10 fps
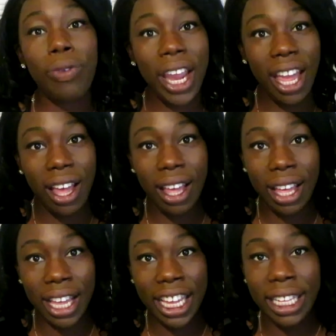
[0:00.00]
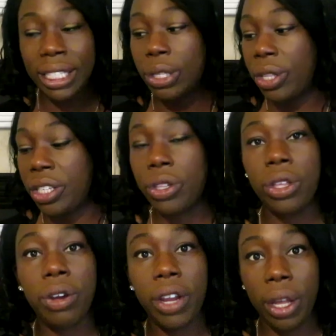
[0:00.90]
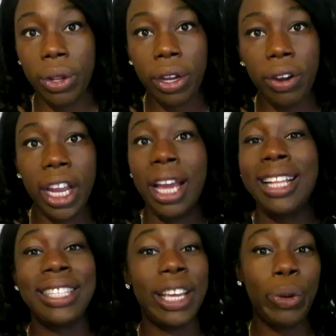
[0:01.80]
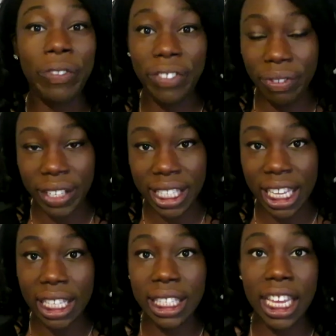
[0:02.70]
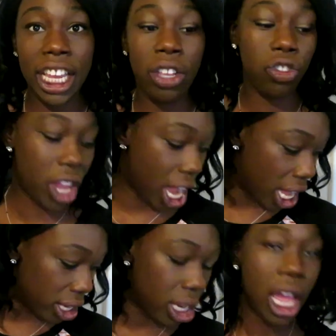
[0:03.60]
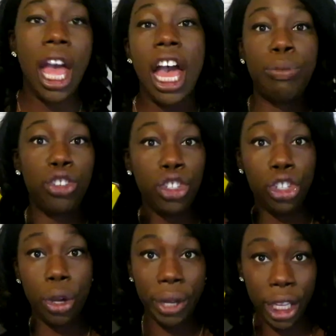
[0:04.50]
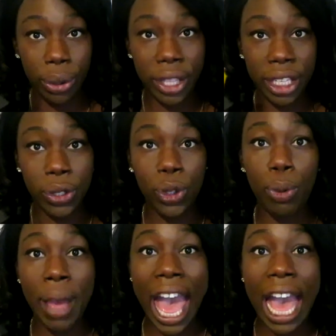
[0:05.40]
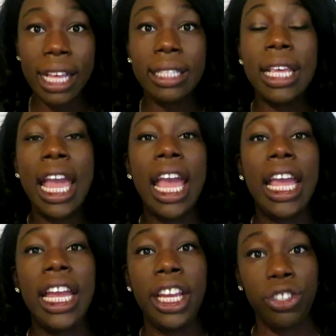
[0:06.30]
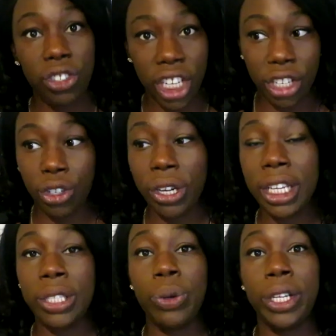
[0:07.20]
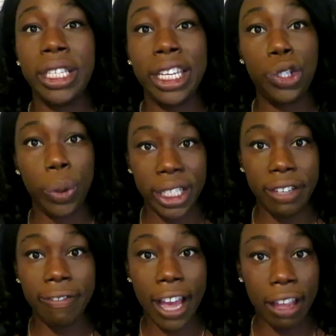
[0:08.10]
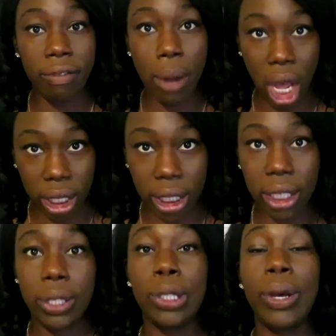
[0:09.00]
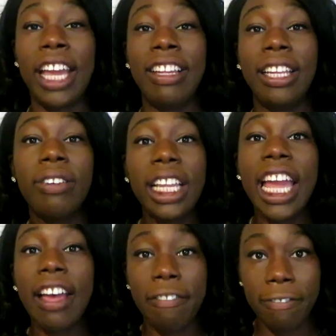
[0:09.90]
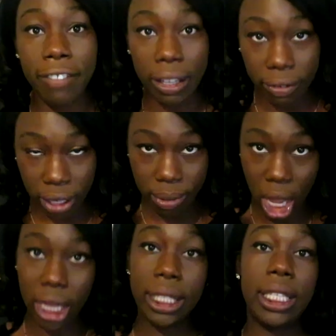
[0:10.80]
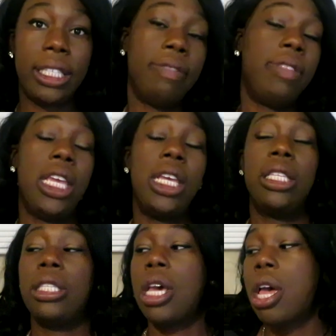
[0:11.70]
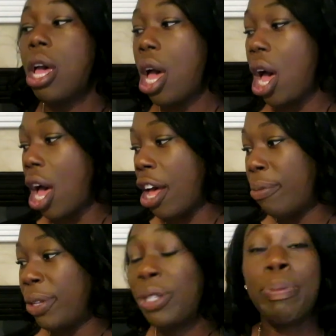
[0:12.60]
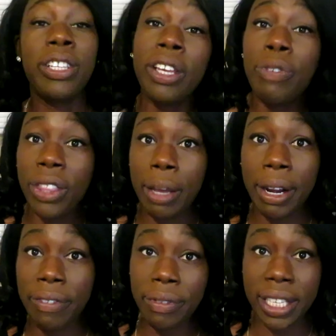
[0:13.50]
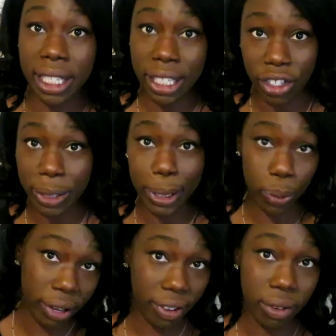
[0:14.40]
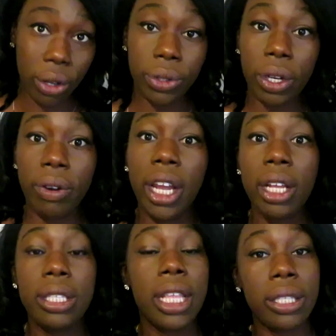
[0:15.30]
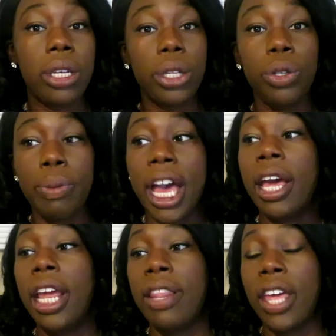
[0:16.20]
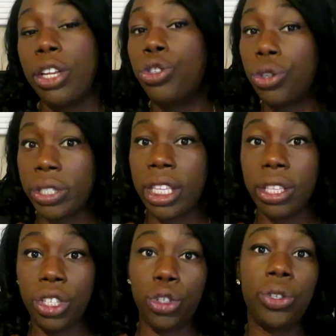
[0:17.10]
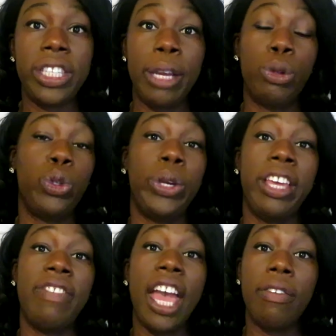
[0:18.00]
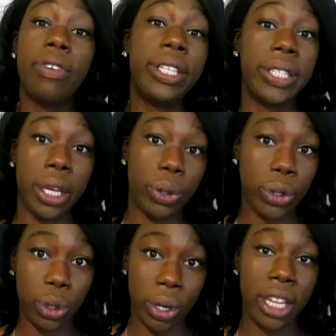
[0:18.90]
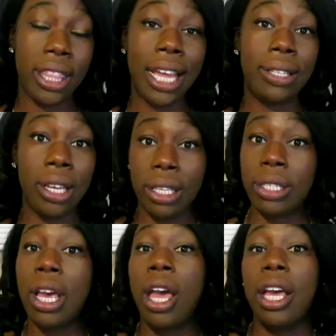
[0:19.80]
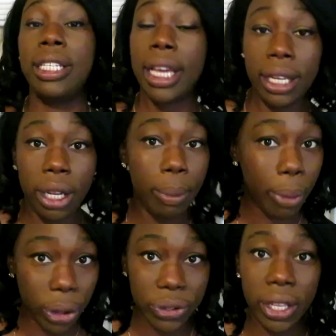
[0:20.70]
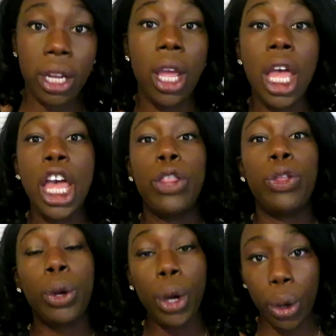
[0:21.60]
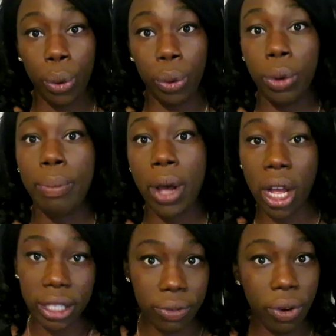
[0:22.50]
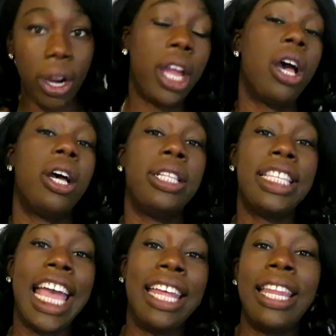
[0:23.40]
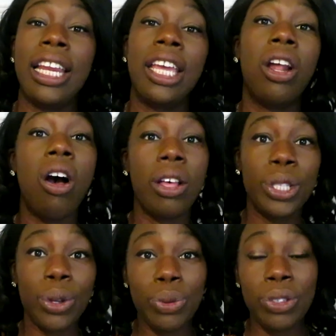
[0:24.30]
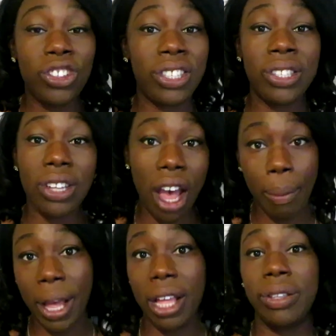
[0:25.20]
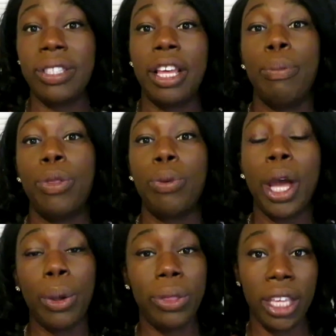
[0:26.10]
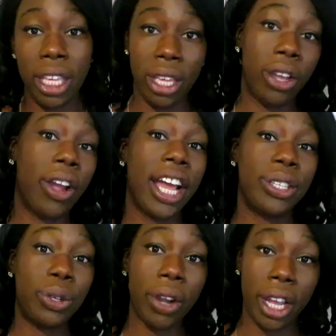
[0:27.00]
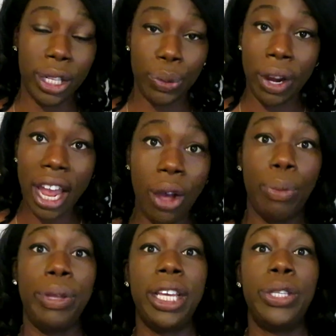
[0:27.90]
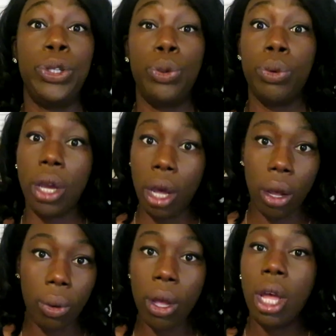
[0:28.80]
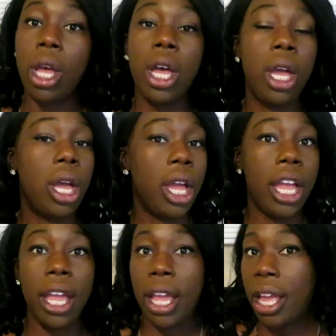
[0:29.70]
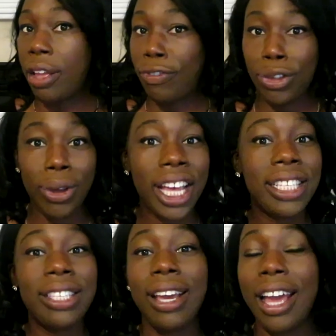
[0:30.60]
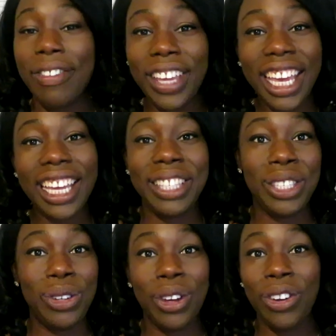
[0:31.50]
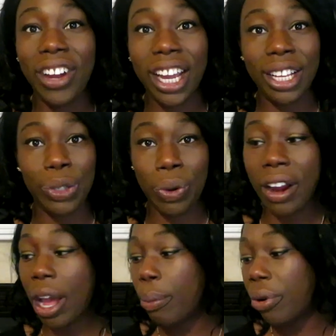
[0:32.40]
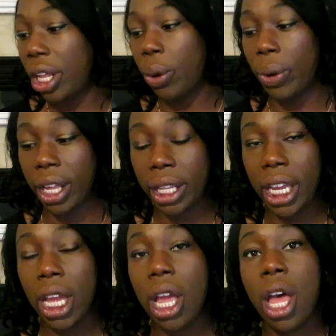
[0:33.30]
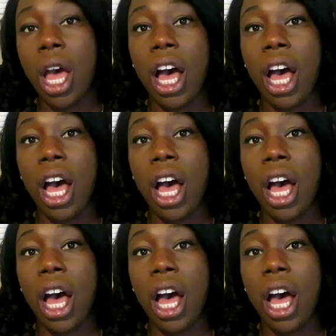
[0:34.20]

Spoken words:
Crayons. So these are the Crayola crayons. They were 50 cents each. And I'm just showing you these 2 packs. Each teacher is going to get 25 boxes. So I literally have 50 boxes of these. But if you think about it, 50 cents each, I spent $25 on crayons. That's not too bad, and that ensures that the teacher is able to give every single student that does attend in person their own box of crayons, and then can also just stockpile some throughout the year as crayons out, because you know, if you guys have kids, you know crayons wear out pretty quickly.